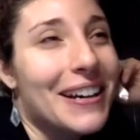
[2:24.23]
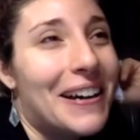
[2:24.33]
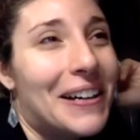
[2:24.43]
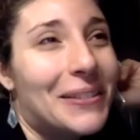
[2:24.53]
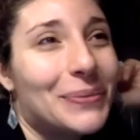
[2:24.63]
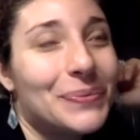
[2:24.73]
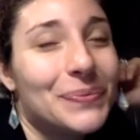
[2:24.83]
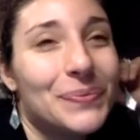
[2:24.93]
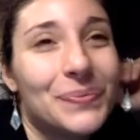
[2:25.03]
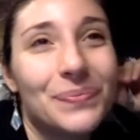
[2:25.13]

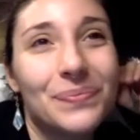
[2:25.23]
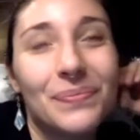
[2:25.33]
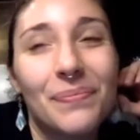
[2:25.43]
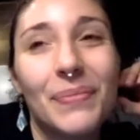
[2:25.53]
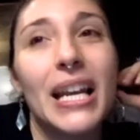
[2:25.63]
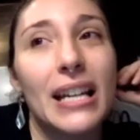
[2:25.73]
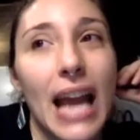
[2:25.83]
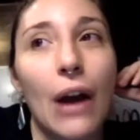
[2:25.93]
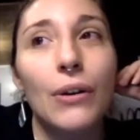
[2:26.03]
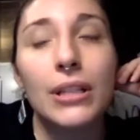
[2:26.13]
But yeah,
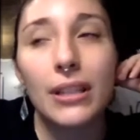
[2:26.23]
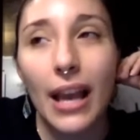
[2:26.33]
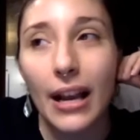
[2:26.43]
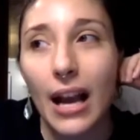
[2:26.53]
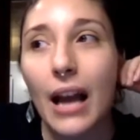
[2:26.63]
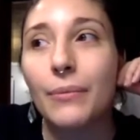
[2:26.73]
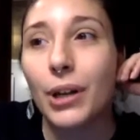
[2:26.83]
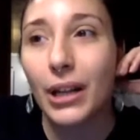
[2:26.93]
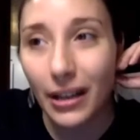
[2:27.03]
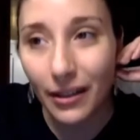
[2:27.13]
now it's like I'm
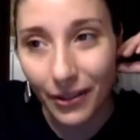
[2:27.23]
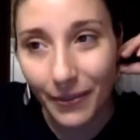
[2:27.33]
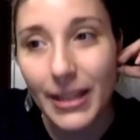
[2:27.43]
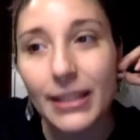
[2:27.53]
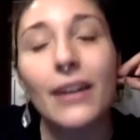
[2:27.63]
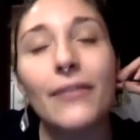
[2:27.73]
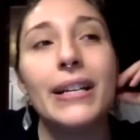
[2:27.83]
working for myself.